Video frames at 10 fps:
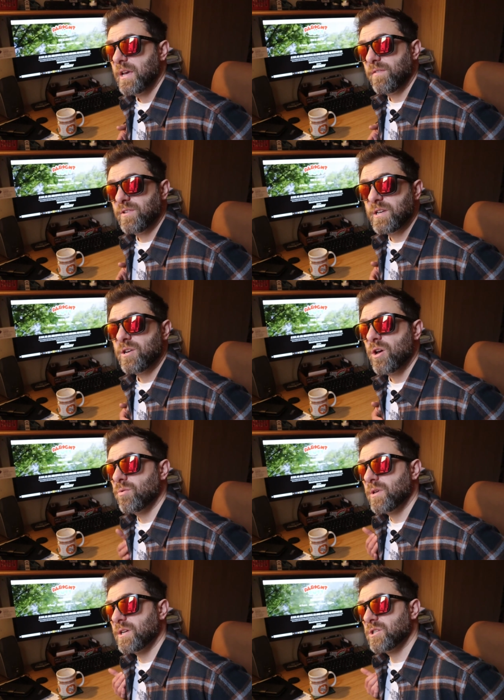If you didn't
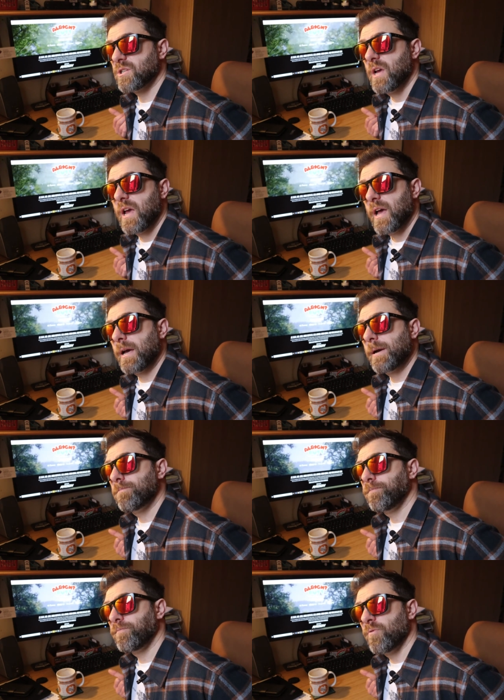know this,
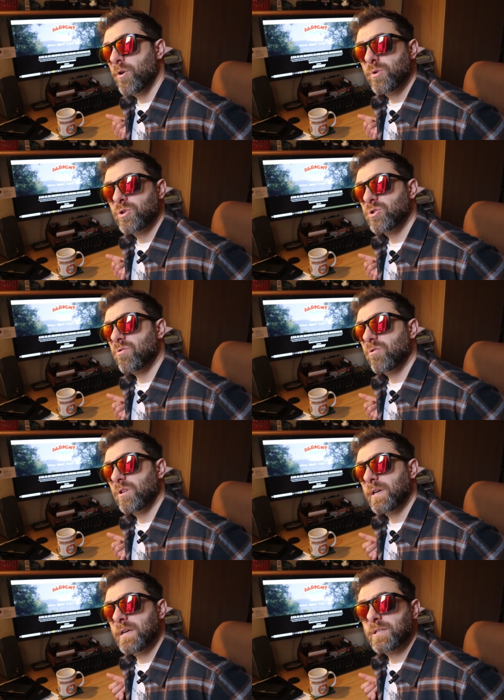um, Rowan
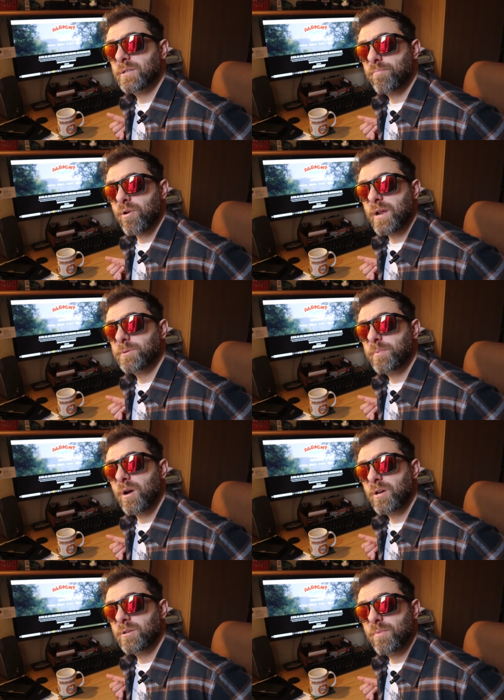Sorrell is the brains
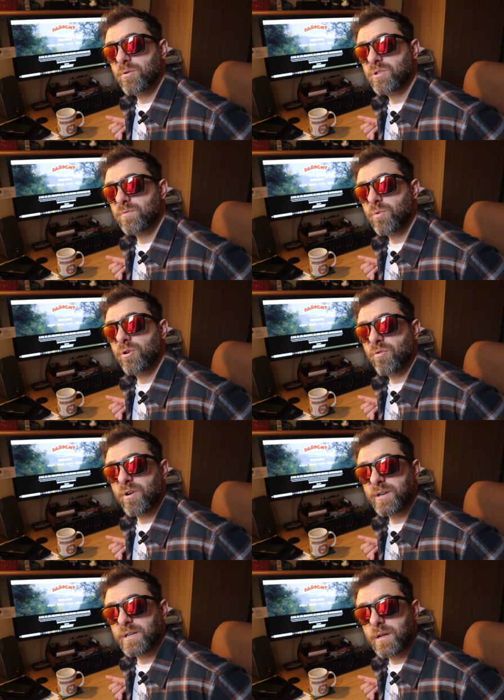behind most of what you're
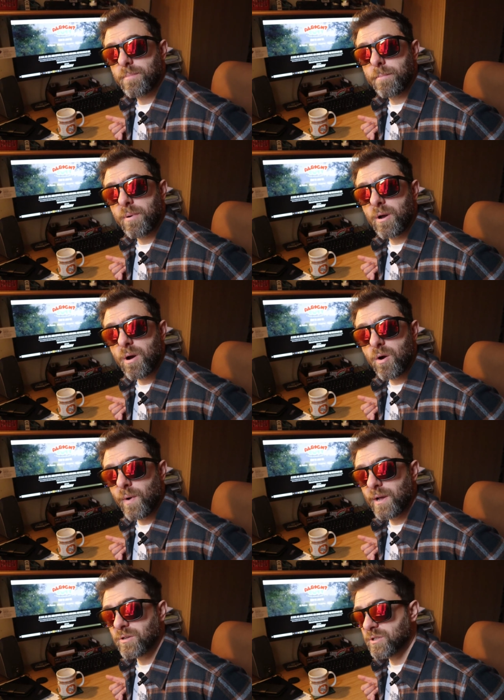riding up at Bike Park
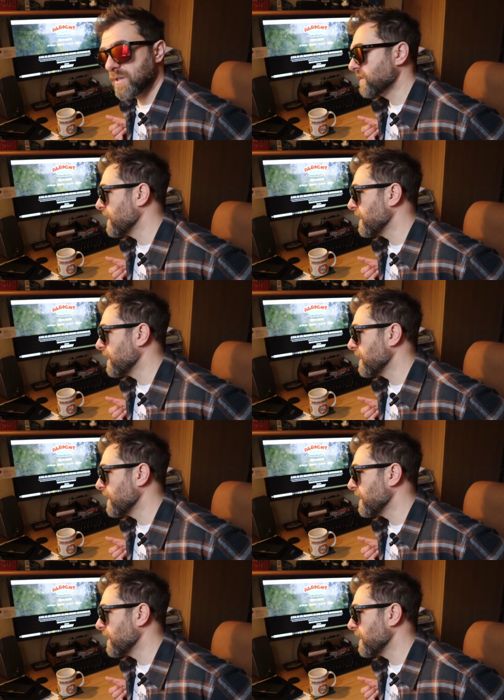Wales these